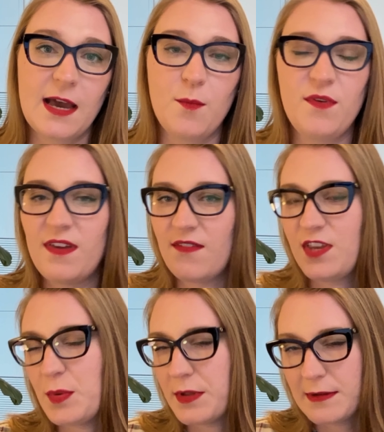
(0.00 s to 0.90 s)
We've given
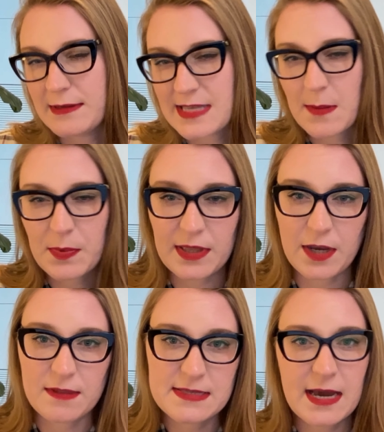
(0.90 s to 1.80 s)
you a little example
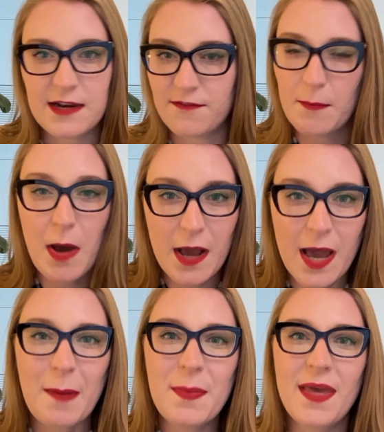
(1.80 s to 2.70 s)
here that's kind of a
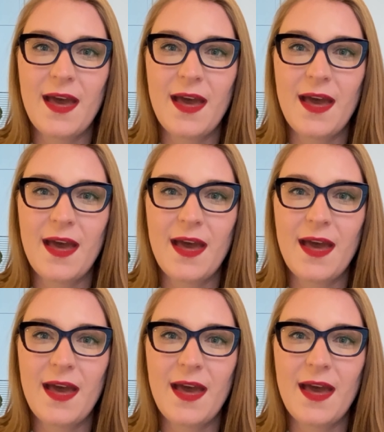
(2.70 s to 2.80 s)
mock-up